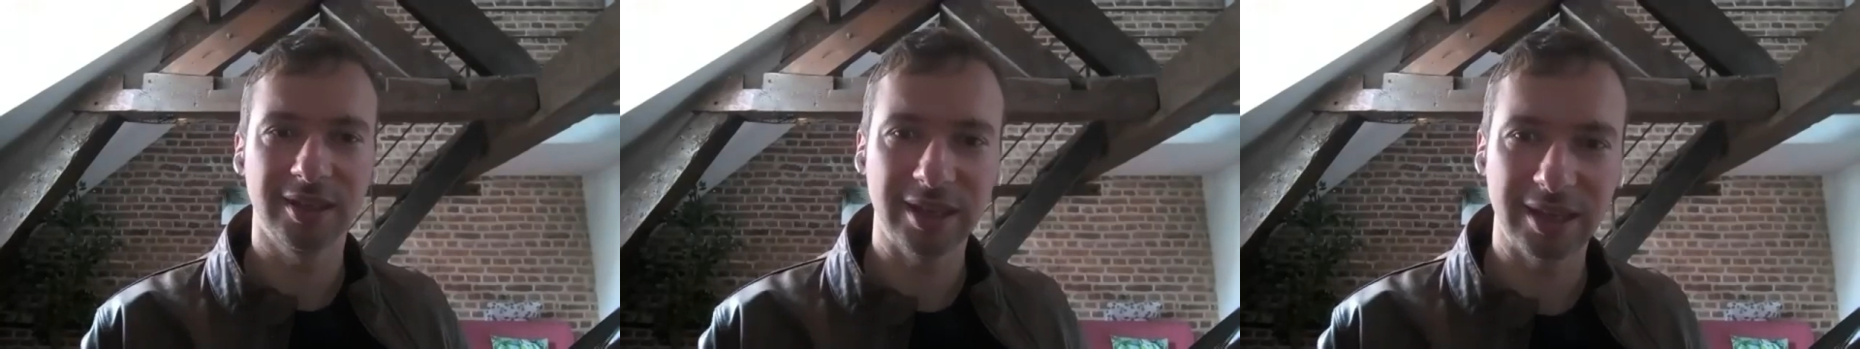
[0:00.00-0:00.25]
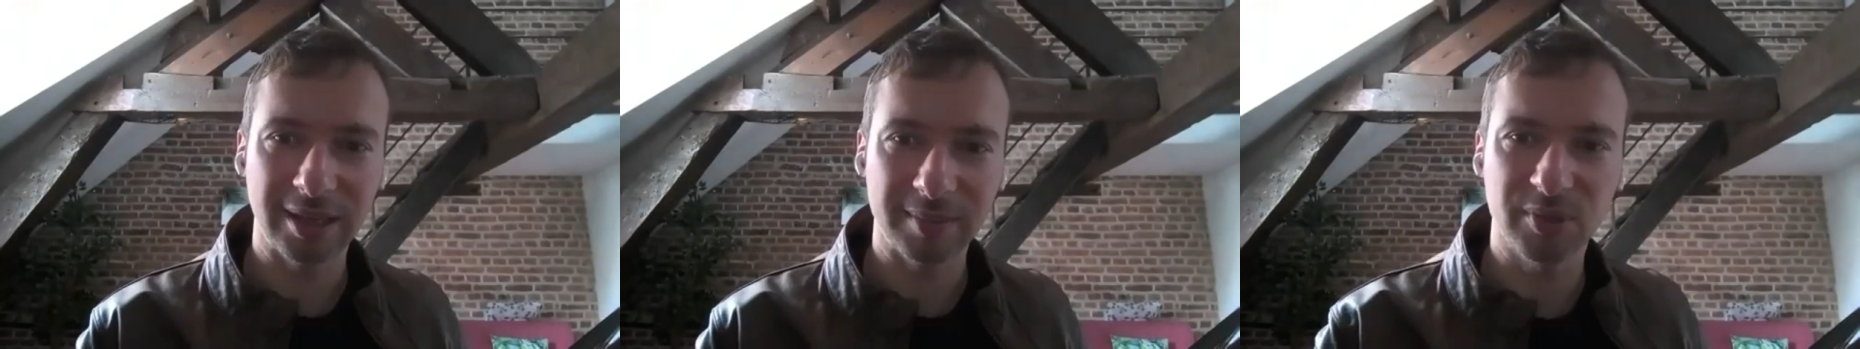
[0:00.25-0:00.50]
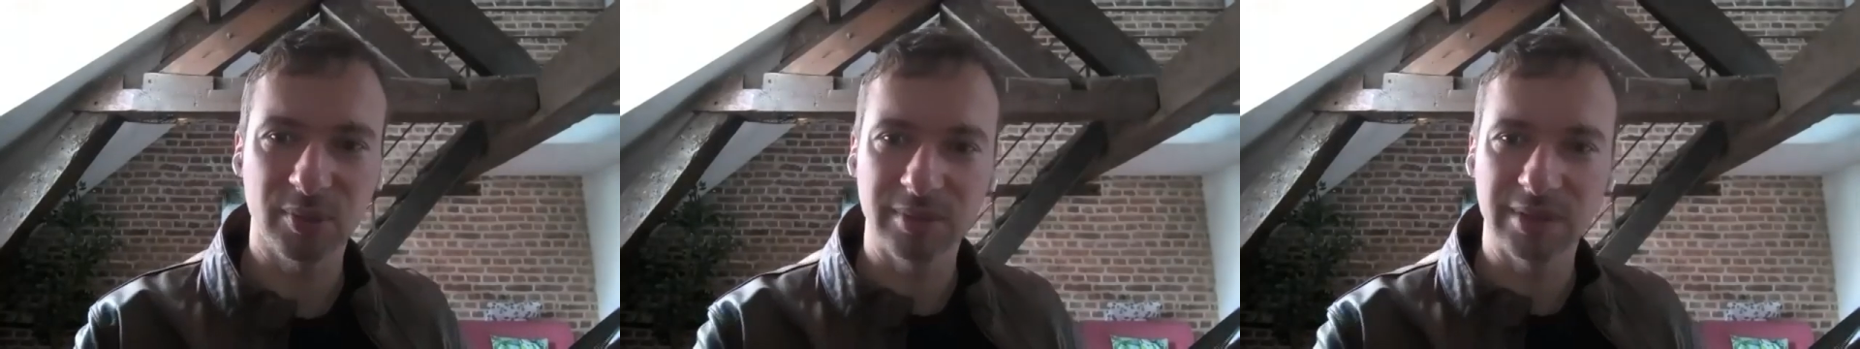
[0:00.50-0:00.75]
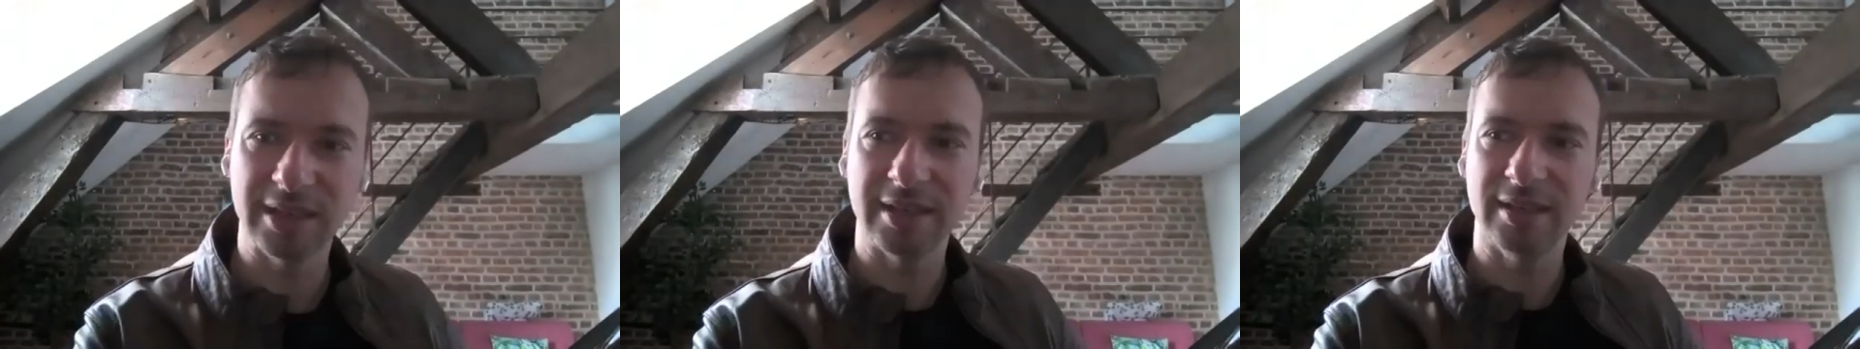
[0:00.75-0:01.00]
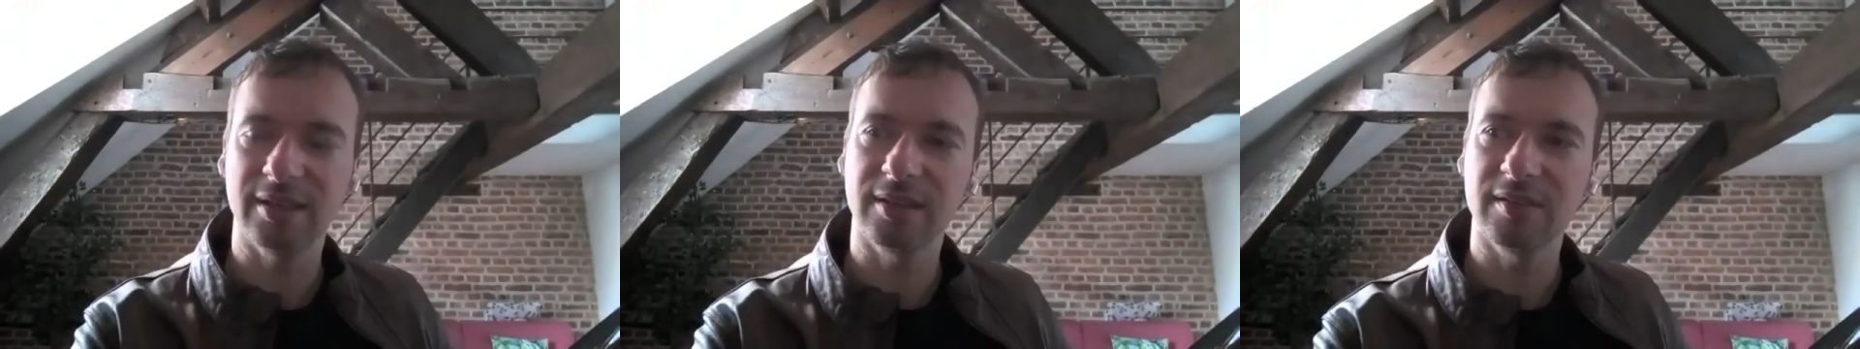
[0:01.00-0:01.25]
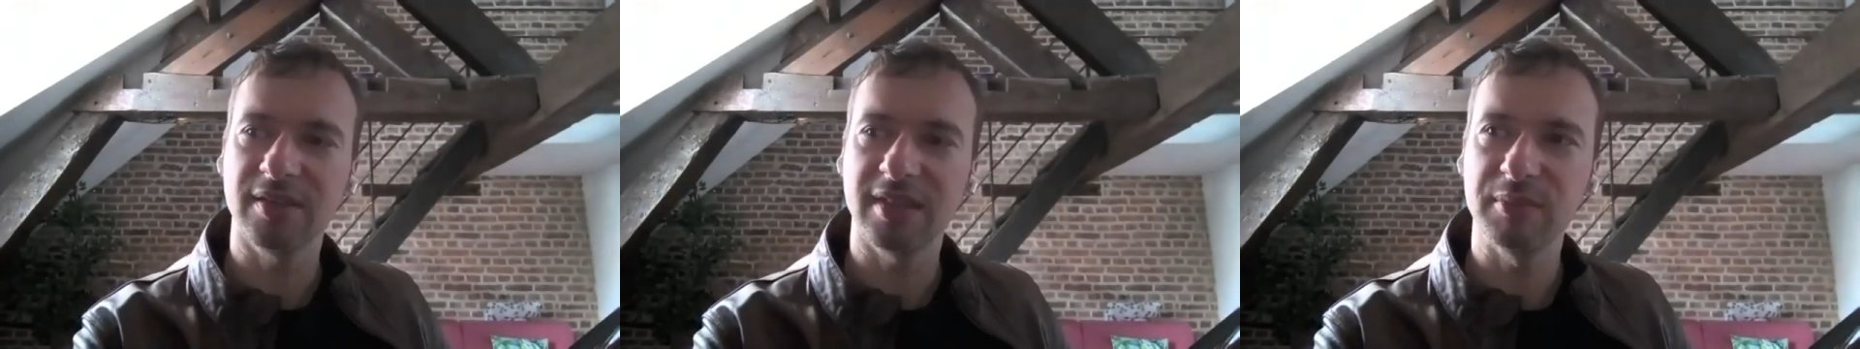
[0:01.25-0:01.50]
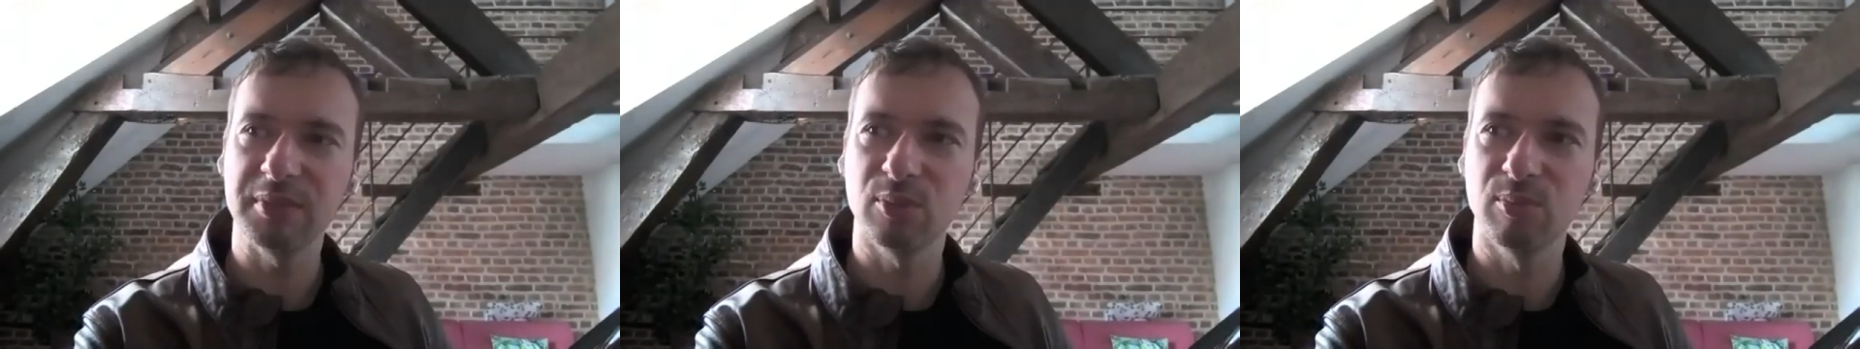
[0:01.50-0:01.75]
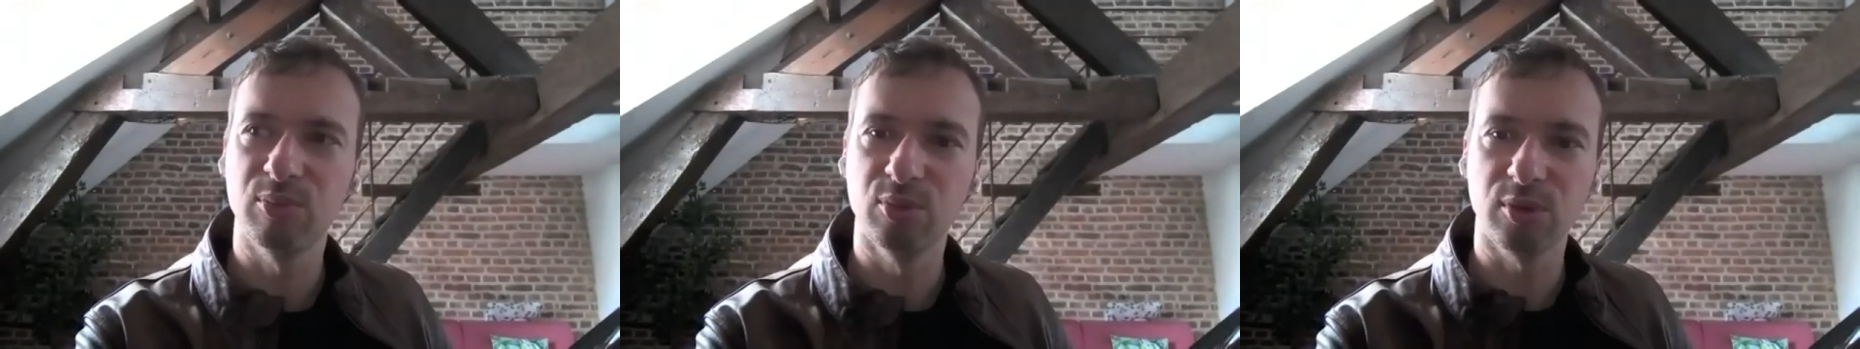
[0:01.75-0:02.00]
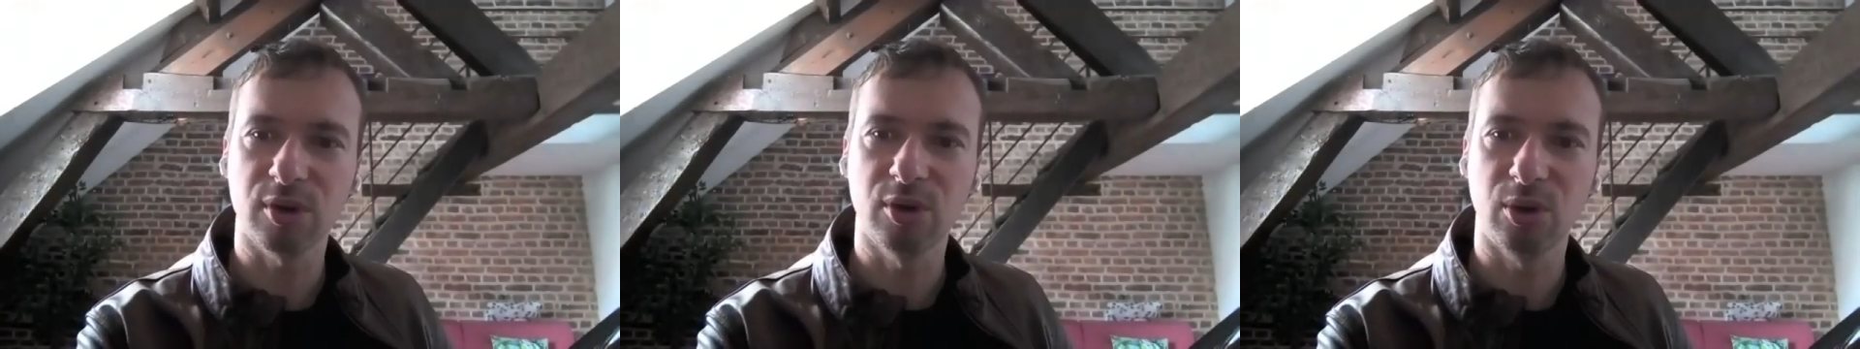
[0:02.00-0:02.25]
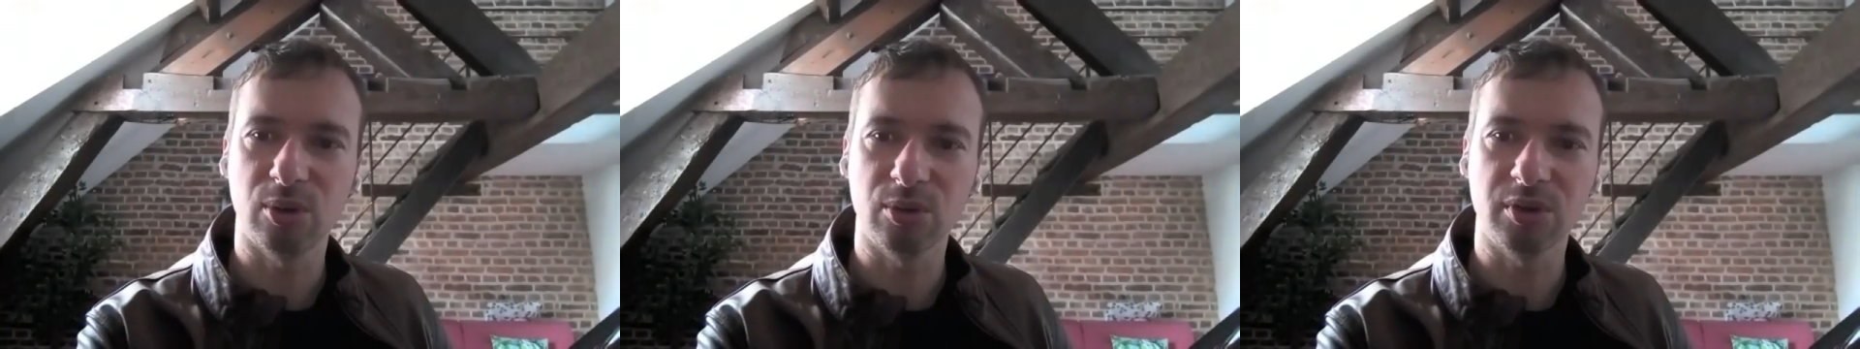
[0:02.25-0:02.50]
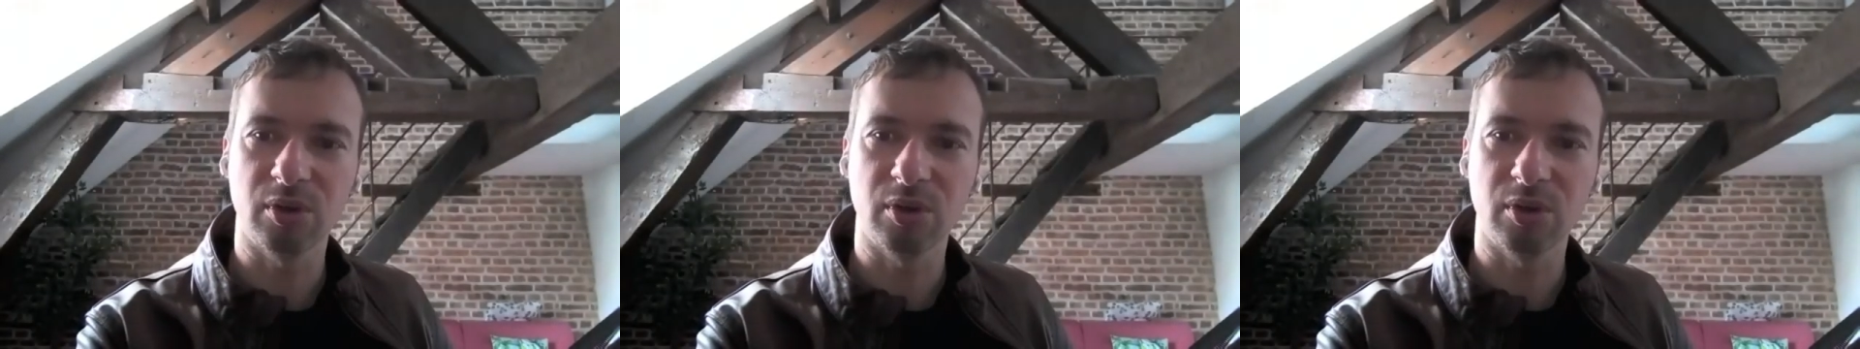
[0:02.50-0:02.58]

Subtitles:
Absolutely. There is a book called